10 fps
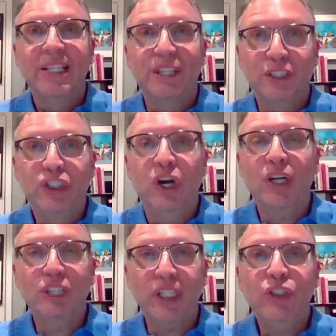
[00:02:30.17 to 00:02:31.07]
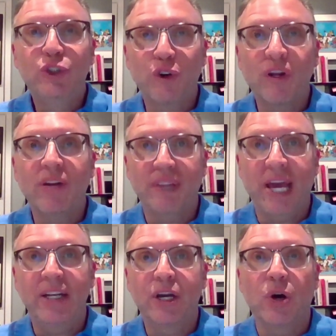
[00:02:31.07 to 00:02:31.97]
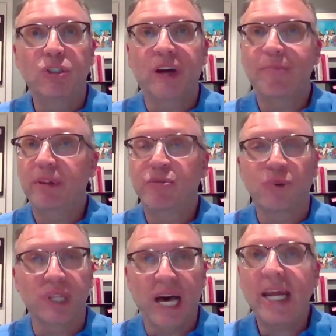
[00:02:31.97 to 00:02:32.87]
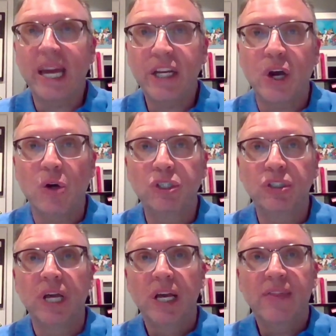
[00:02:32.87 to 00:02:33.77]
the judge and jury of the head coach. I've been through a lot of head coaches.